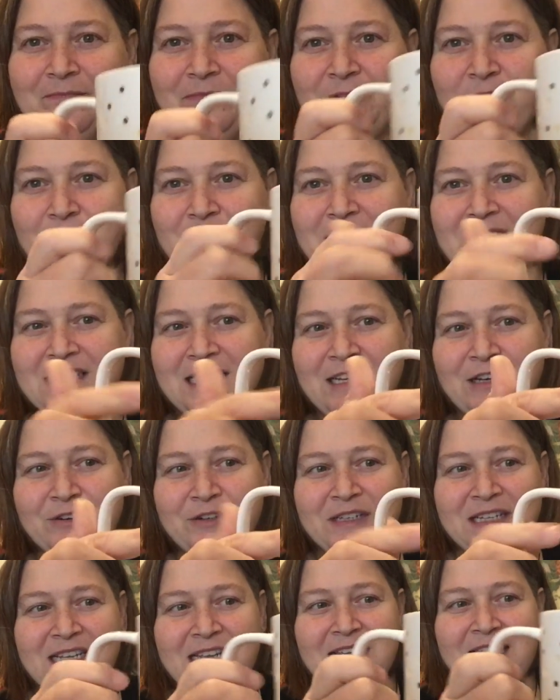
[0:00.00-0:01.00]
you can see your
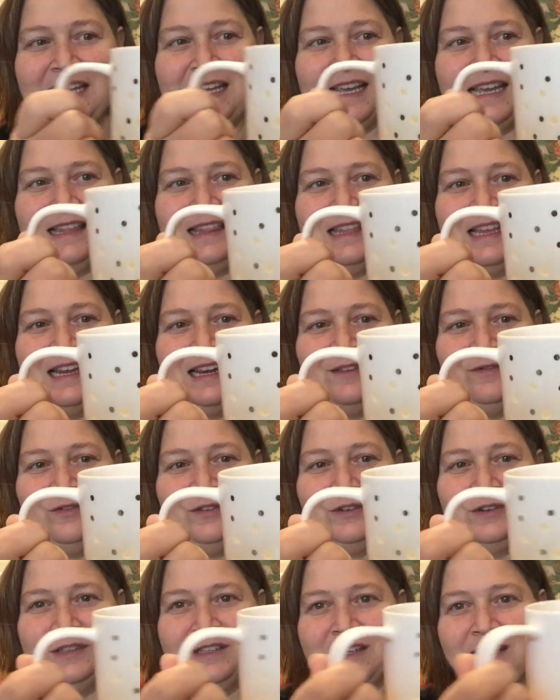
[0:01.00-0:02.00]
tea, and then if
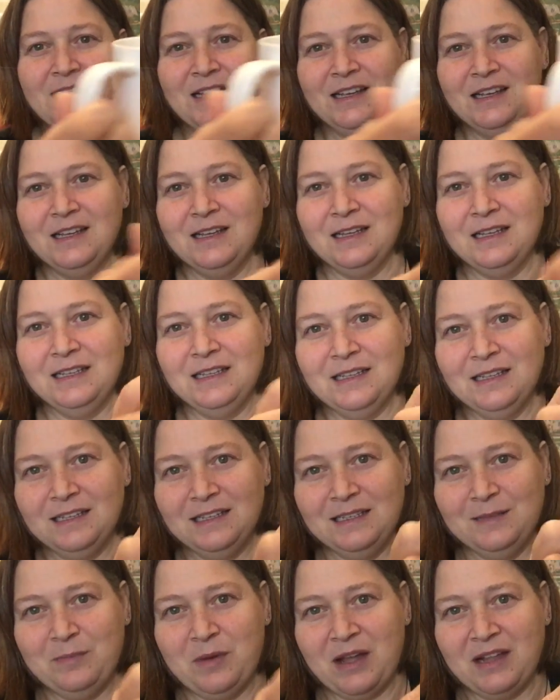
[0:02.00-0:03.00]
there's
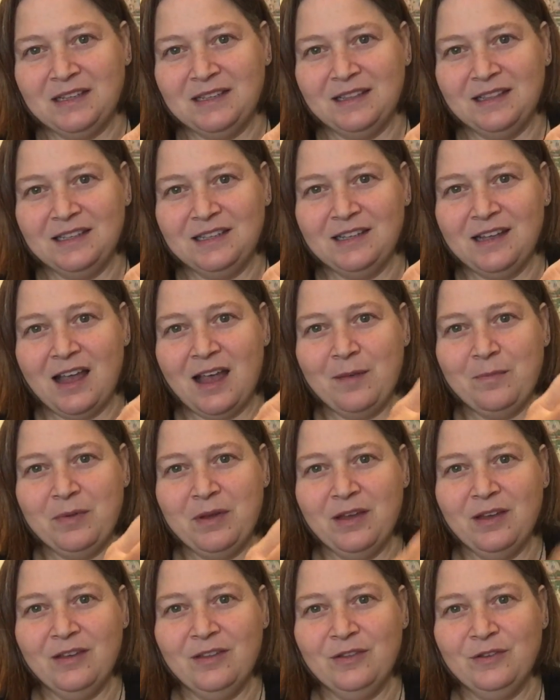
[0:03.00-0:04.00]
spots at the top,
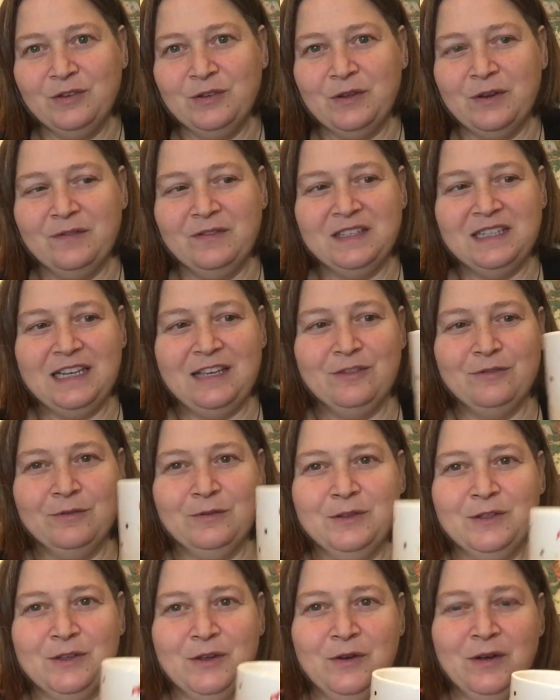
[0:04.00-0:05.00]
they're sort of see-through.
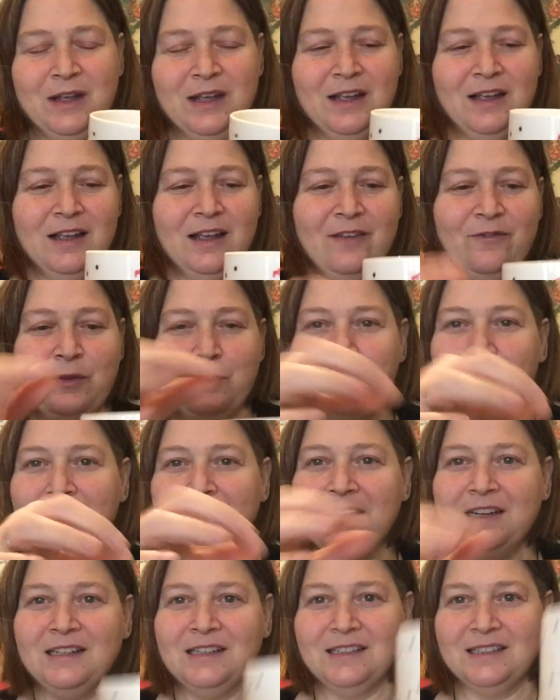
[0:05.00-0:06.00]
So if you put a
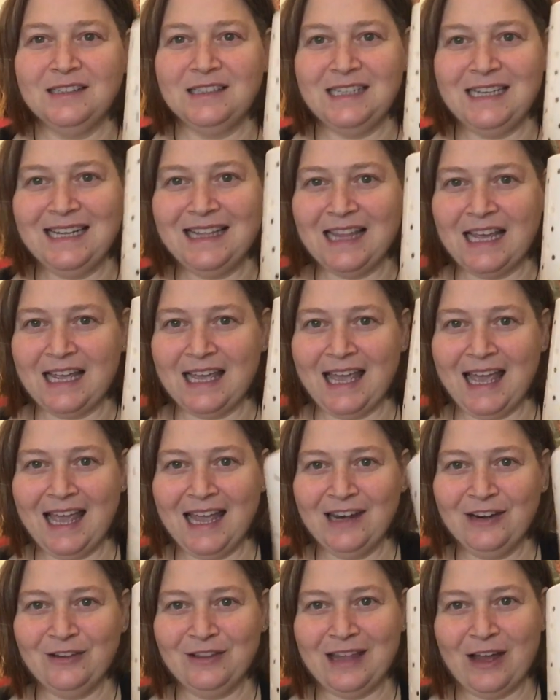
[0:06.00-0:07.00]
little tea light
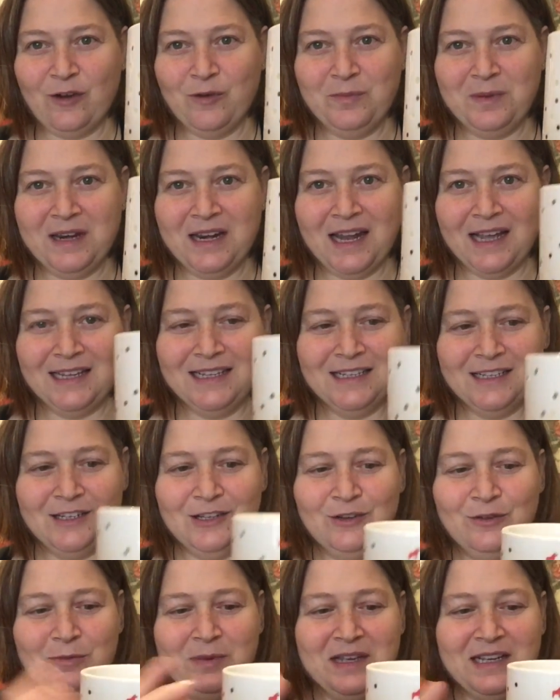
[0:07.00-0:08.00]
candle, that would be nice
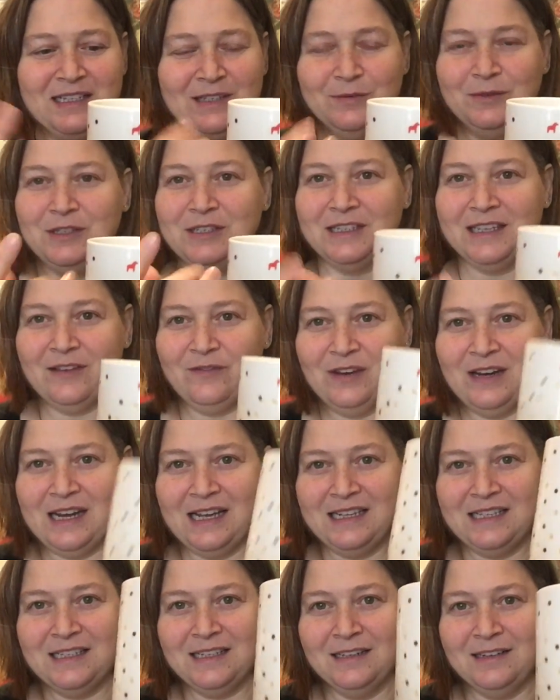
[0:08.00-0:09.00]
too, because it would just give a
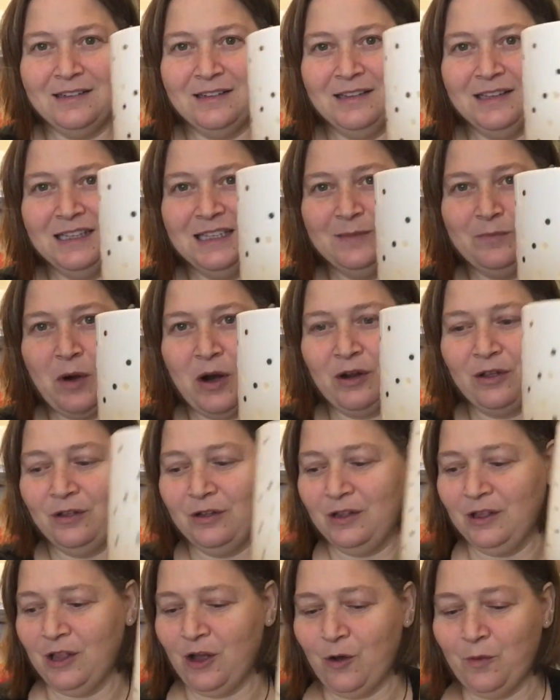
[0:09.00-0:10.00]
nice little sparkle
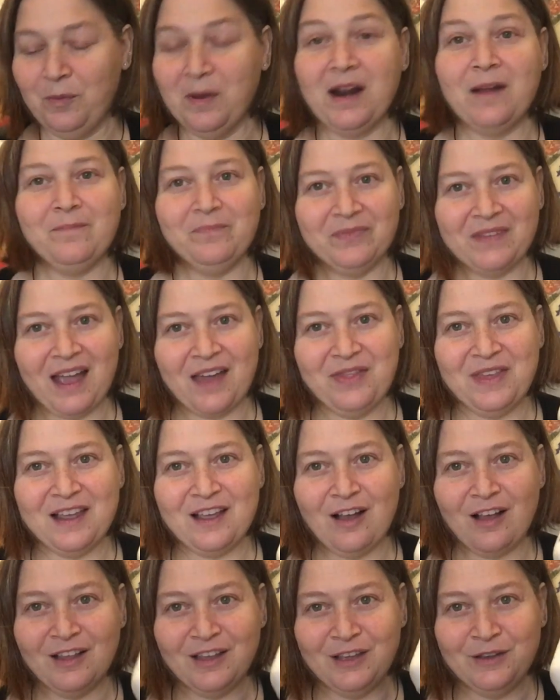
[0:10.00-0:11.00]
glow. But I think
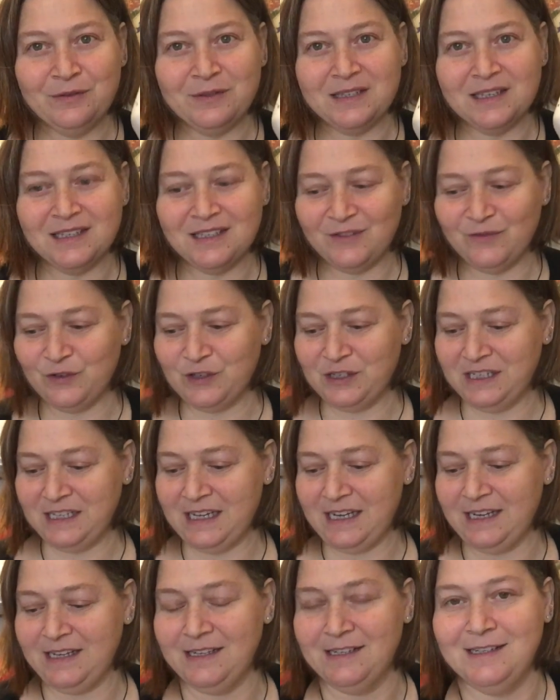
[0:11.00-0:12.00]
I'll use this for
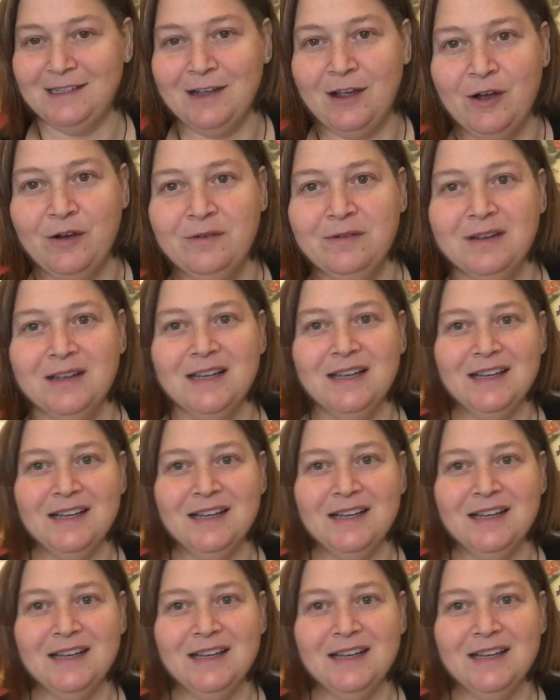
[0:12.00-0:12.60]
tea. So